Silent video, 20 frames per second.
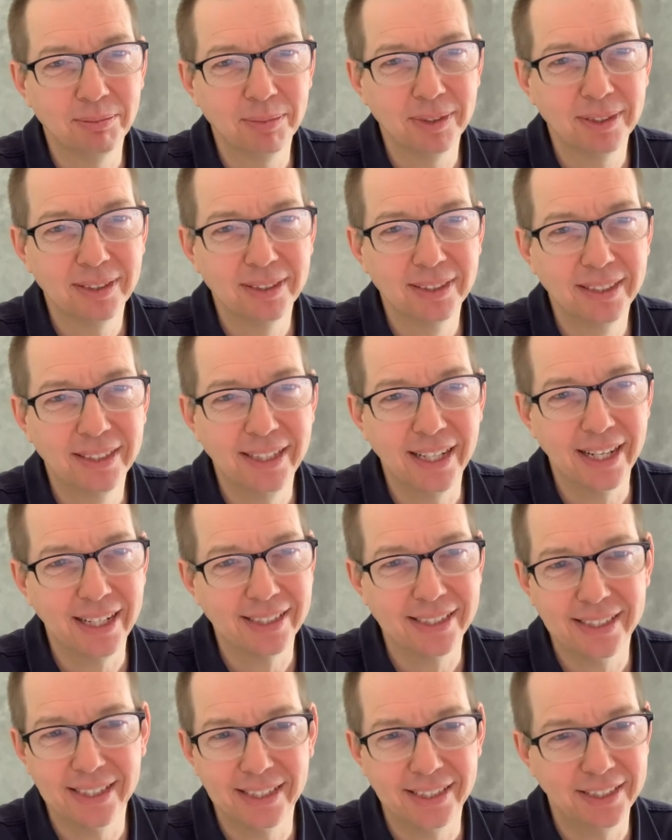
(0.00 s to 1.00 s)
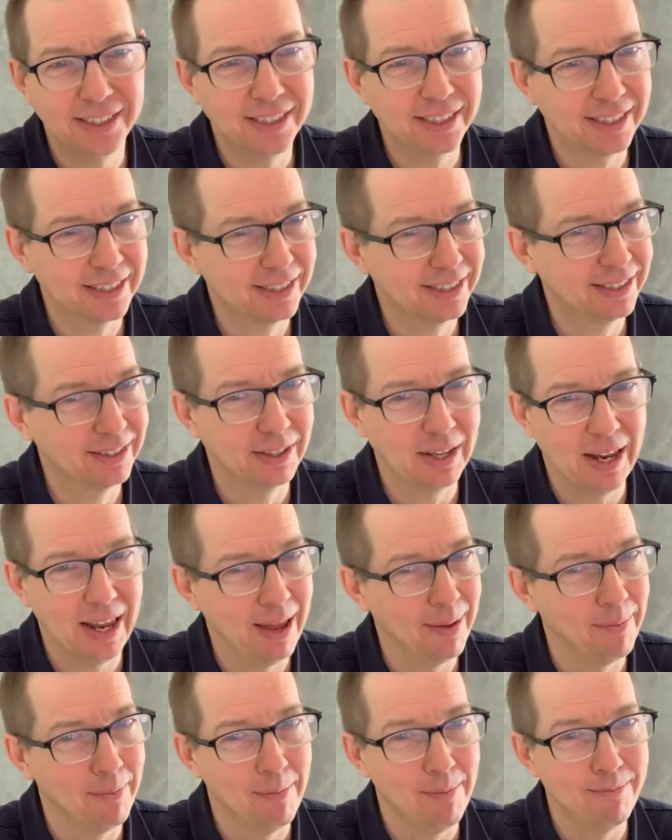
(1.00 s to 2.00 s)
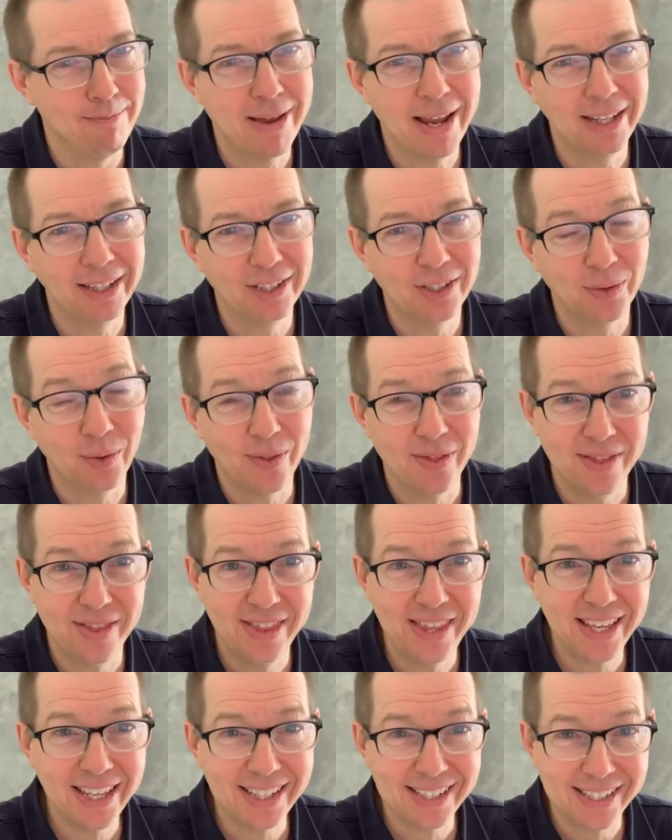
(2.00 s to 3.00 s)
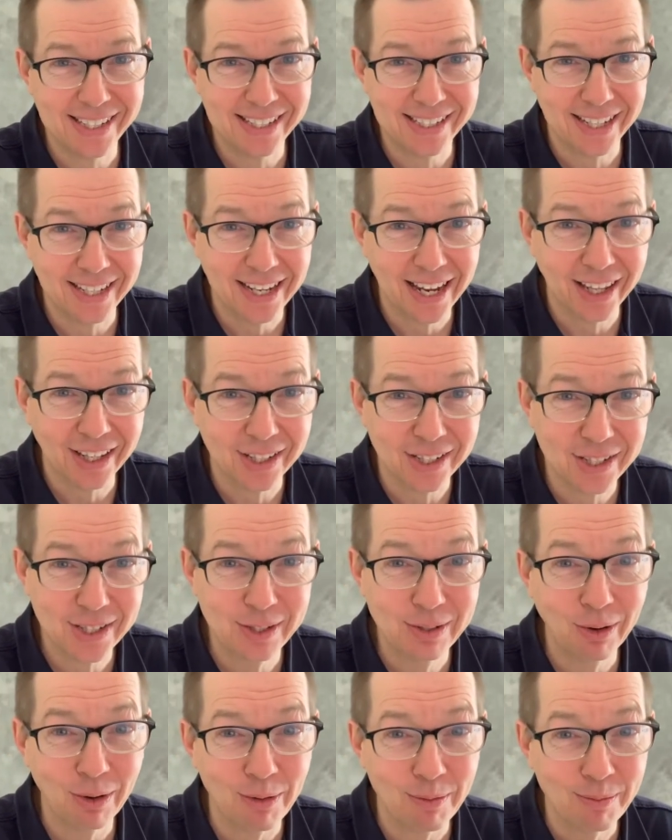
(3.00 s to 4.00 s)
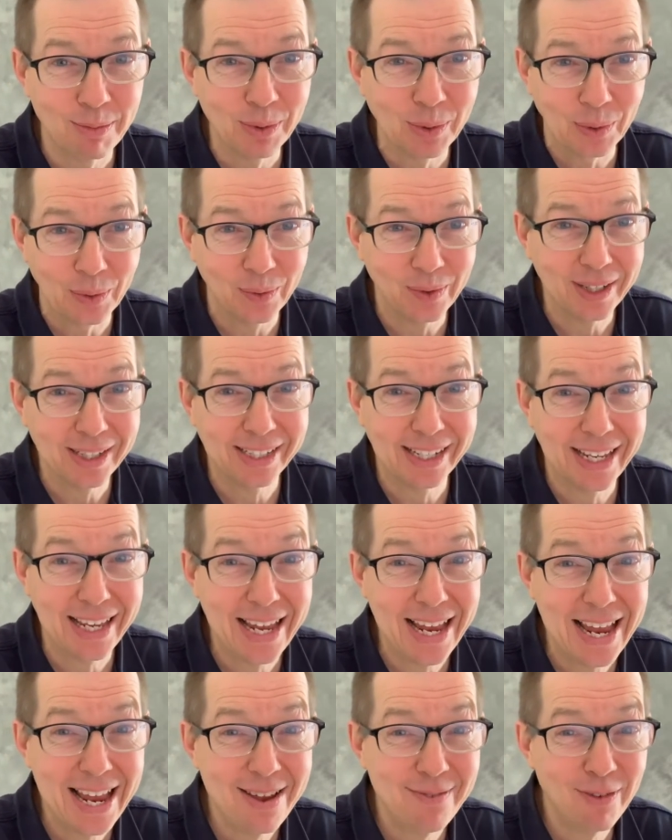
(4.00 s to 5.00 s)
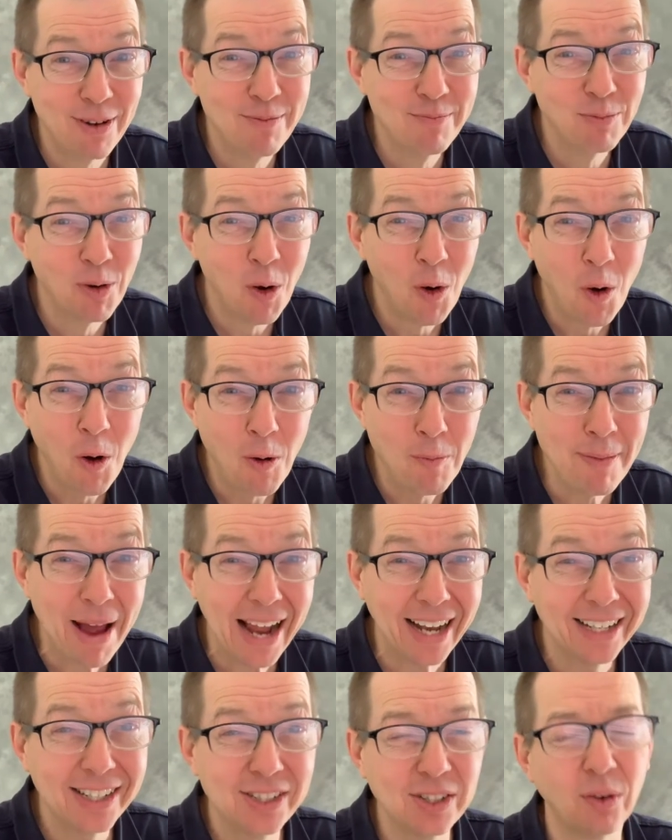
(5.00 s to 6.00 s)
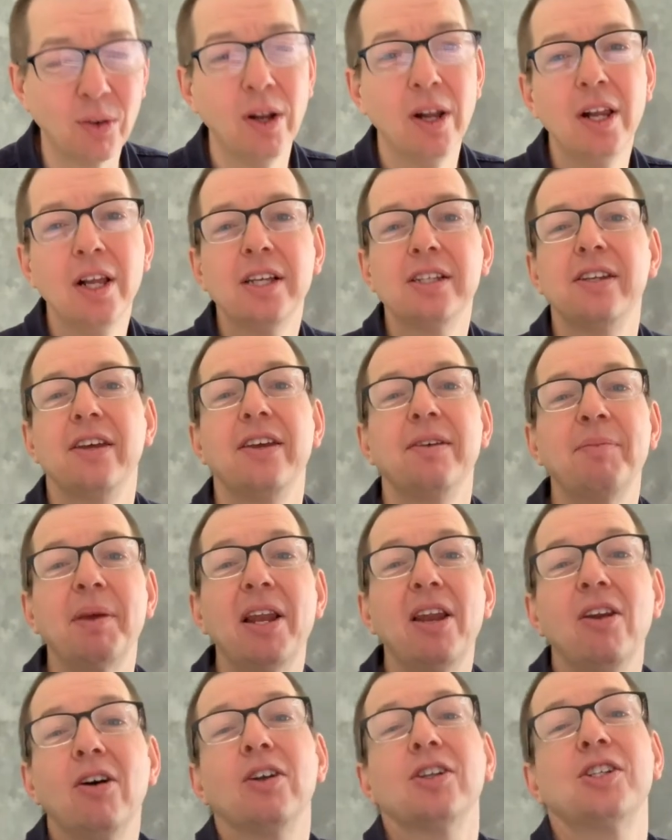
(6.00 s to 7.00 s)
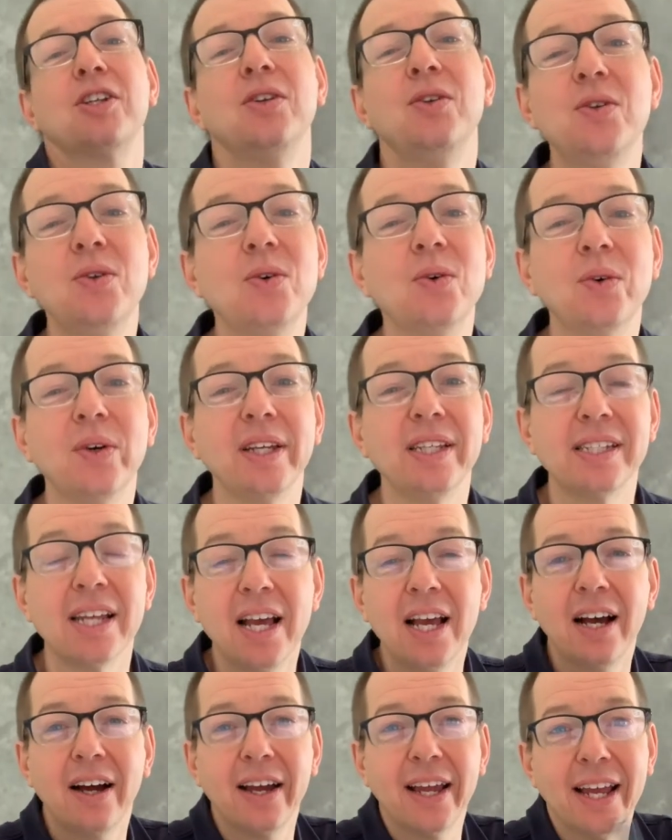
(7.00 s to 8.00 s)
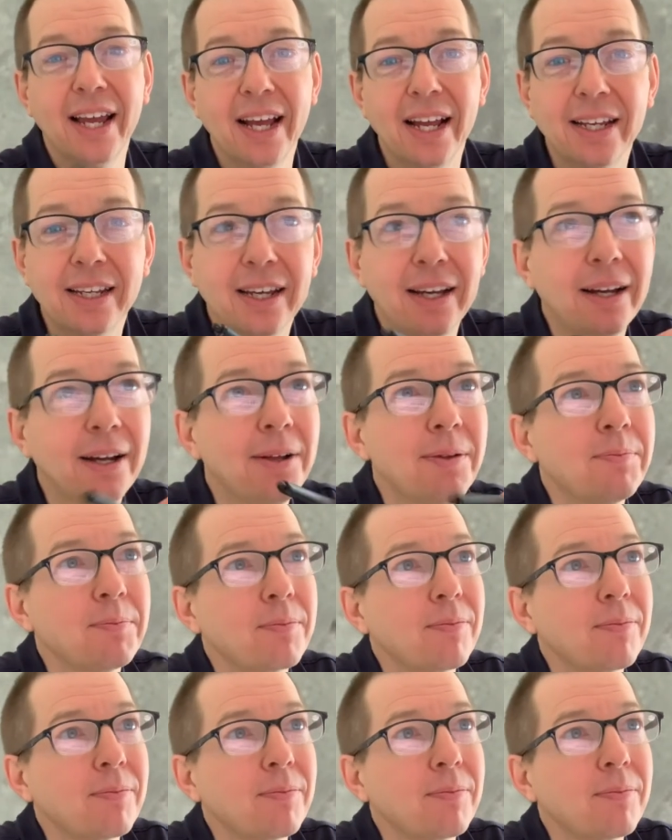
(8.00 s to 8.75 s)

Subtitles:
but this is just mental. And this is another stop more, even more mental. So there'd be lots of noise. I had a